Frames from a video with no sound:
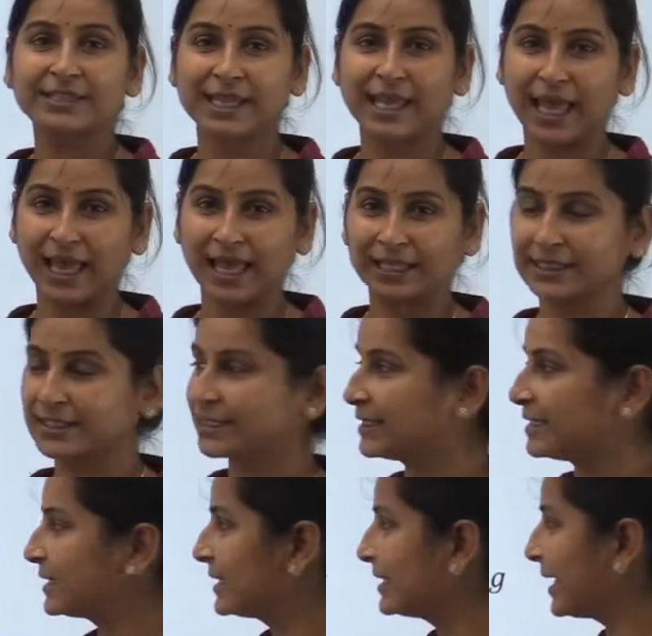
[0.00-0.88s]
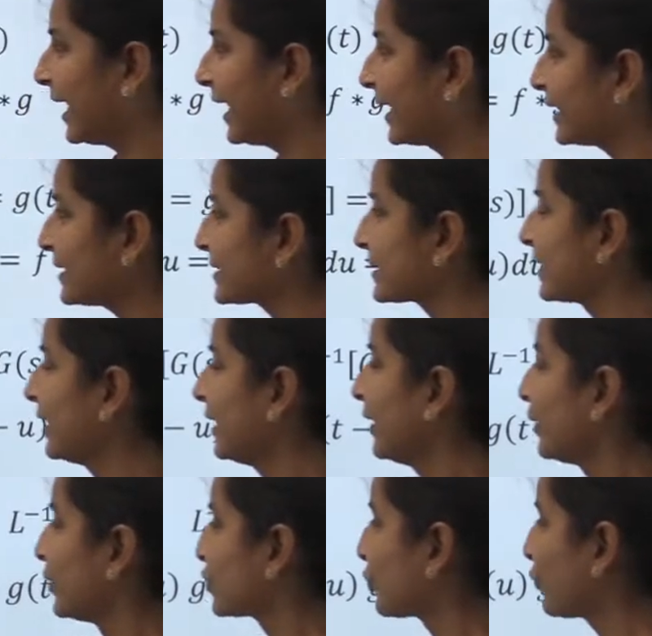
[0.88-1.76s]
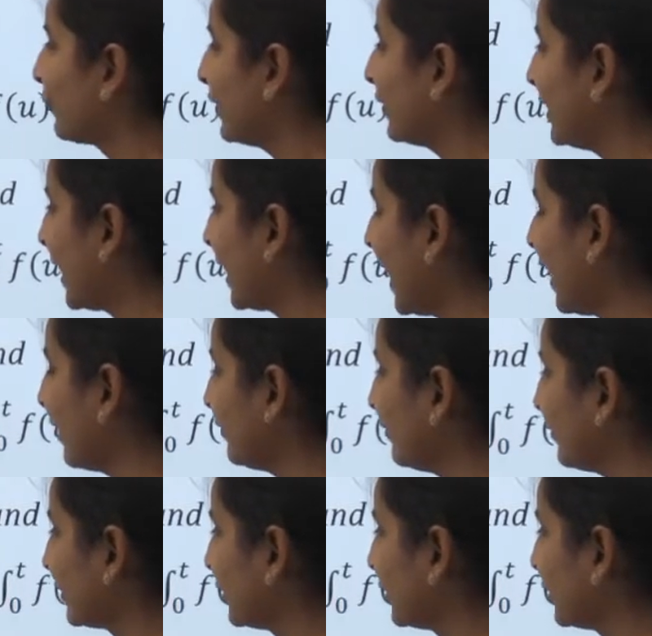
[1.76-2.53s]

and gs. So, we have the